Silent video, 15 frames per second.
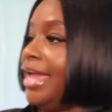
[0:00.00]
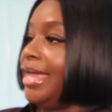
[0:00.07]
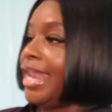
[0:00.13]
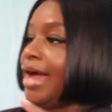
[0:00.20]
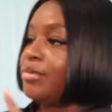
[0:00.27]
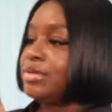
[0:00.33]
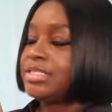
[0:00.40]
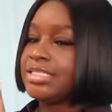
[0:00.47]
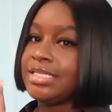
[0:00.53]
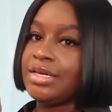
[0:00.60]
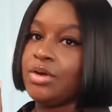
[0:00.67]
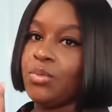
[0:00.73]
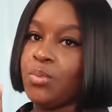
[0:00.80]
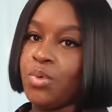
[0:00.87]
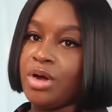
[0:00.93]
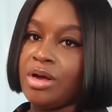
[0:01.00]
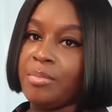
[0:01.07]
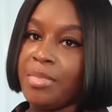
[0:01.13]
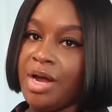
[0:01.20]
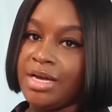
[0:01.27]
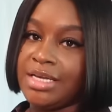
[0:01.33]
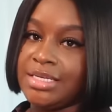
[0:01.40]
and I was in
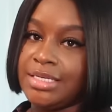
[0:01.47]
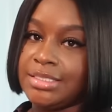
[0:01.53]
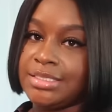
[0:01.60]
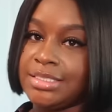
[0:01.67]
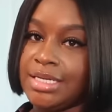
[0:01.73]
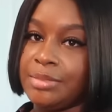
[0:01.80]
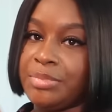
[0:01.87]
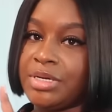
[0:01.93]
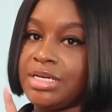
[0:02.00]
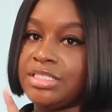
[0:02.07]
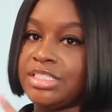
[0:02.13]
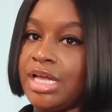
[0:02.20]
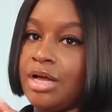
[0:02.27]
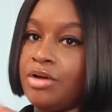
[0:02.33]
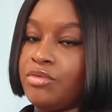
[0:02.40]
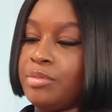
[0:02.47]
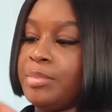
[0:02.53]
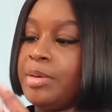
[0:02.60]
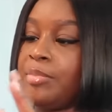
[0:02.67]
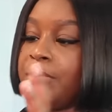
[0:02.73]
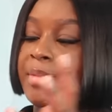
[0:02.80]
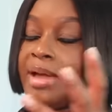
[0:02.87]
World Market yesterday because y'all
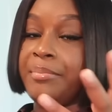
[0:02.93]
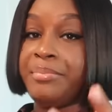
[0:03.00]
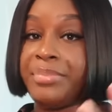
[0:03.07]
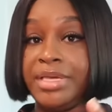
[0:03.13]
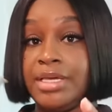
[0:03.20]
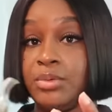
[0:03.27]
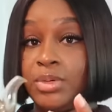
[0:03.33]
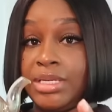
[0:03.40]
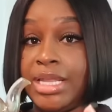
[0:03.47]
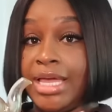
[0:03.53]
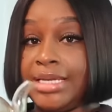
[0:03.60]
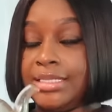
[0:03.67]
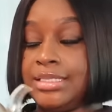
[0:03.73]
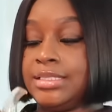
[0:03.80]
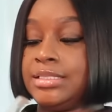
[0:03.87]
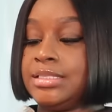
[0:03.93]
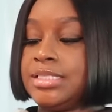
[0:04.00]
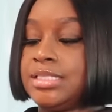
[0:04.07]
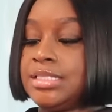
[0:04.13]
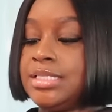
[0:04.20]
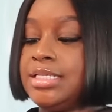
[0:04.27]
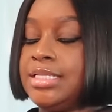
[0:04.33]
remember my big one like this
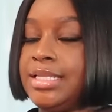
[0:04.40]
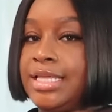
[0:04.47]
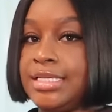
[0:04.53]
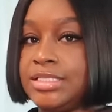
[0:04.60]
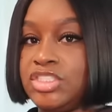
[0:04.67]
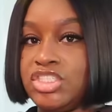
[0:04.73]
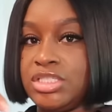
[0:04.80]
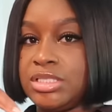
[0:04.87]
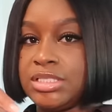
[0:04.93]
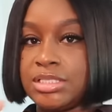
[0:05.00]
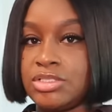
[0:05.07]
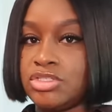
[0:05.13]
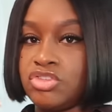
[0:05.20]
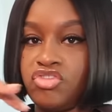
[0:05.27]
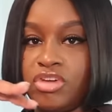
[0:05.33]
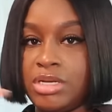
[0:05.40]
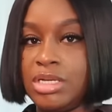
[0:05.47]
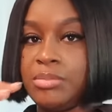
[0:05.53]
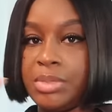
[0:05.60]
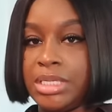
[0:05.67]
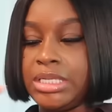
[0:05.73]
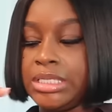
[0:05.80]
that's just straight
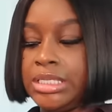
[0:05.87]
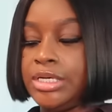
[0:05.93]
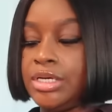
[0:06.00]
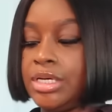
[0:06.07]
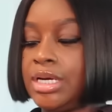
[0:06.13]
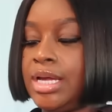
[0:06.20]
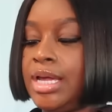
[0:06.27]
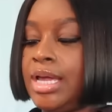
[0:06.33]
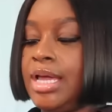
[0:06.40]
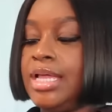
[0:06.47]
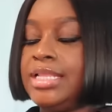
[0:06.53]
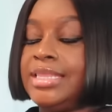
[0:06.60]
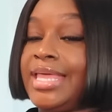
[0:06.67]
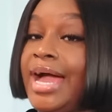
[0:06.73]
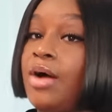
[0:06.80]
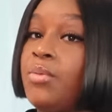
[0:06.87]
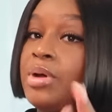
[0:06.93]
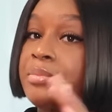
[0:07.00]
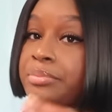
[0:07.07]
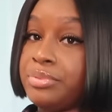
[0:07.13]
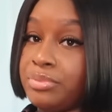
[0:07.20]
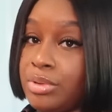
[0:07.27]
up clear that
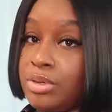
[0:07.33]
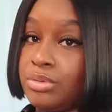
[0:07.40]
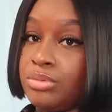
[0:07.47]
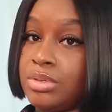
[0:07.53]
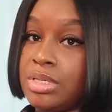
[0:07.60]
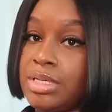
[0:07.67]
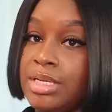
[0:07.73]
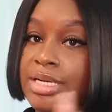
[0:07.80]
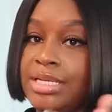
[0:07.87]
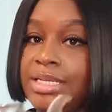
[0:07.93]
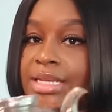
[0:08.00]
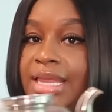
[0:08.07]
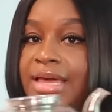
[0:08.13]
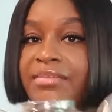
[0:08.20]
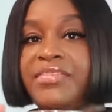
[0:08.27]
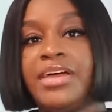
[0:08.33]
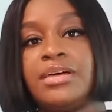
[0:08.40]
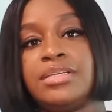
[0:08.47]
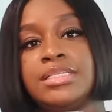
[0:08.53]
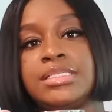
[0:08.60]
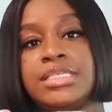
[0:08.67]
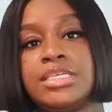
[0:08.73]
one broke and then i
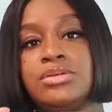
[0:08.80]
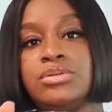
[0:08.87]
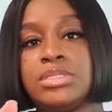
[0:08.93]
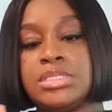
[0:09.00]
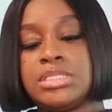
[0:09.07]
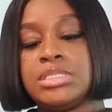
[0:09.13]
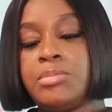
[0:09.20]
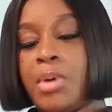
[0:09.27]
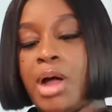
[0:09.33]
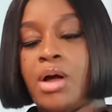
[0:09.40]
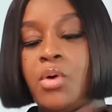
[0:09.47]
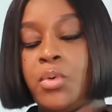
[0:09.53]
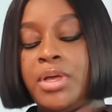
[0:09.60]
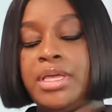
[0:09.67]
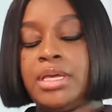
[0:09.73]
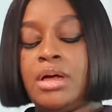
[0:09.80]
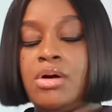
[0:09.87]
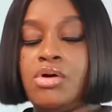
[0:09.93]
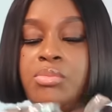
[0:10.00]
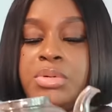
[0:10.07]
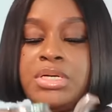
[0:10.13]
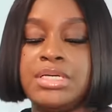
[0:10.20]
found this cute little small one in
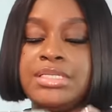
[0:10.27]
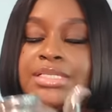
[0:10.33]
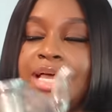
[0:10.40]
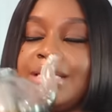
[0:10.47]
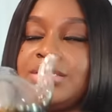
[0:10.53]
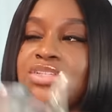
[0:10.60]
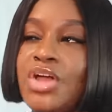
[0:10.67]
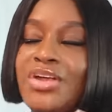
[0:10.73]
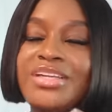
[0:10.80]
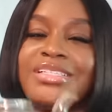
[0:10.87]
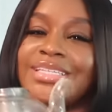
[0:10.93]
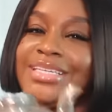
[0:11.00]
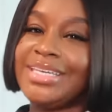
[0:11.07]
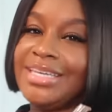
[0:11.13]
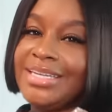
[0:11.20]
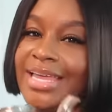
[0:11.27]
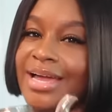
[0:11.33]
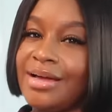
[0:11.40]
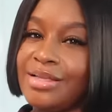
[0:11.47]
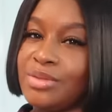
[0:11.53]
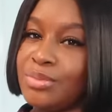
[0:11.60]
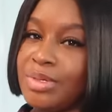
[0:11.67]
home goods i started to get
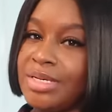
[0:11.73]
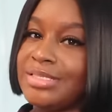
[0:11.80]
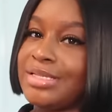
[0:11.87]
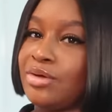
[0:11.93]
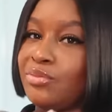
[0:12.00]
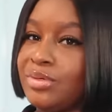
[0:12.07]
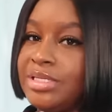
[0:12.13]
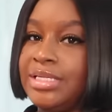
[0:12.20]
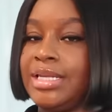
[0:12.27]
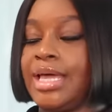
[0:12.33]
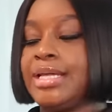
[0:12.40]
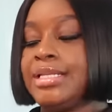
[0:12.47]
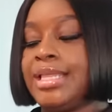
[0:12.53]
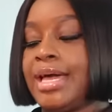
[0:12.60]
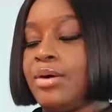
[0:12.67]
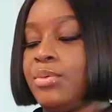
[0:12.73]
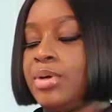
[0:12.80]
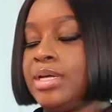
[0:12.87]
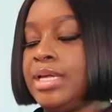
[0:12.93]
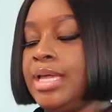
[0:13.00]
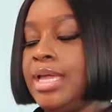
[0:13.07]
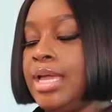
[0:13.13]
that other one because i really like that
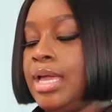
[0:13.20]
one